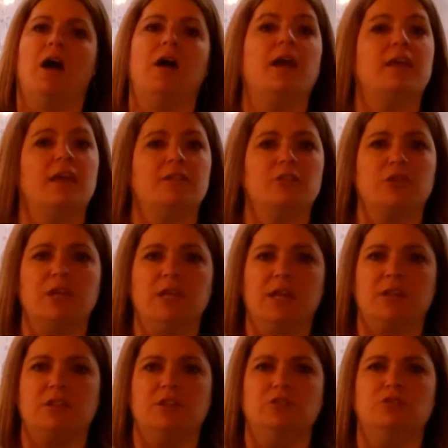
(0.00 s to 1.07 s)
Again, looking
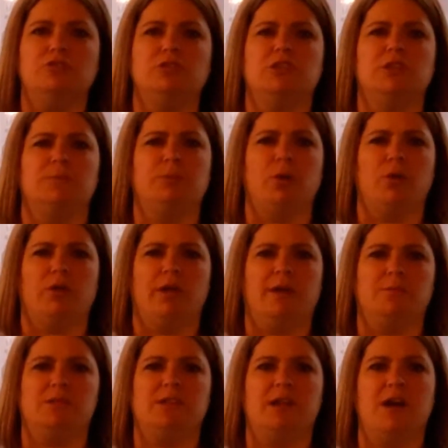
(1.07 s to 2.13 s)
at the nutrition
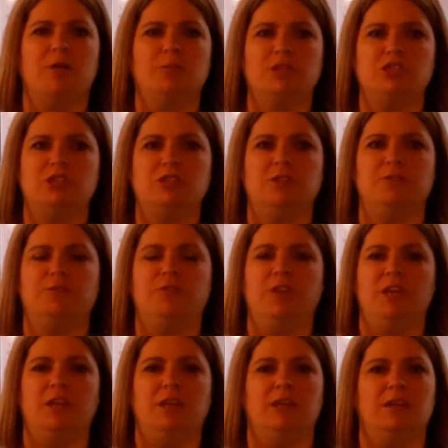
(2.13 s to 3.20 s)
programs and how much do you
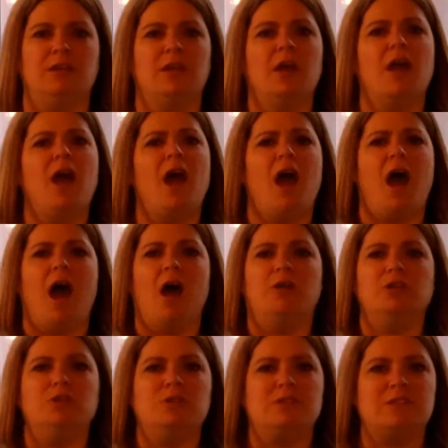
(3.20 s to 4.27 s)
feed and how
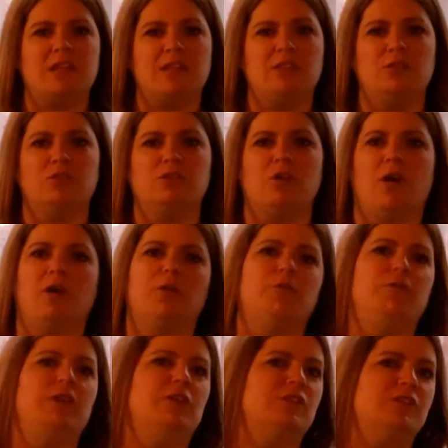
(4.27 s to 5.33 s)
do you set those auto
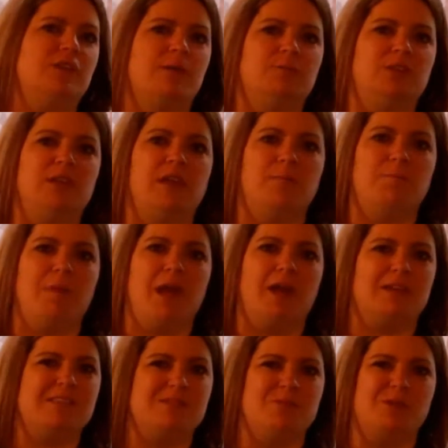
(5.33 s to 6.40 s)
feeders up to get
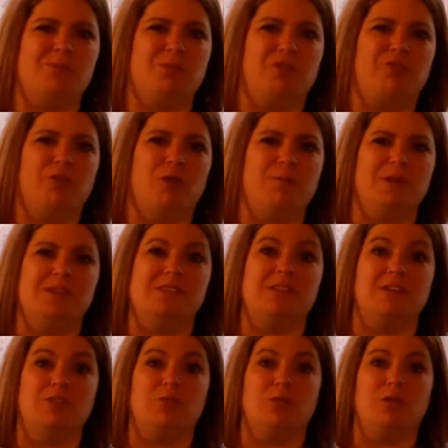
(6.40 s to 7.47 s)
maximum performance
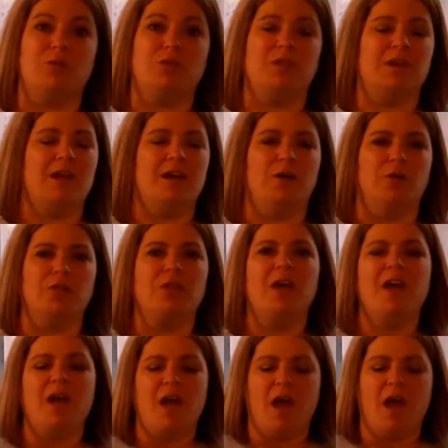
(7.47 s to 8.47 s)
and growth and health.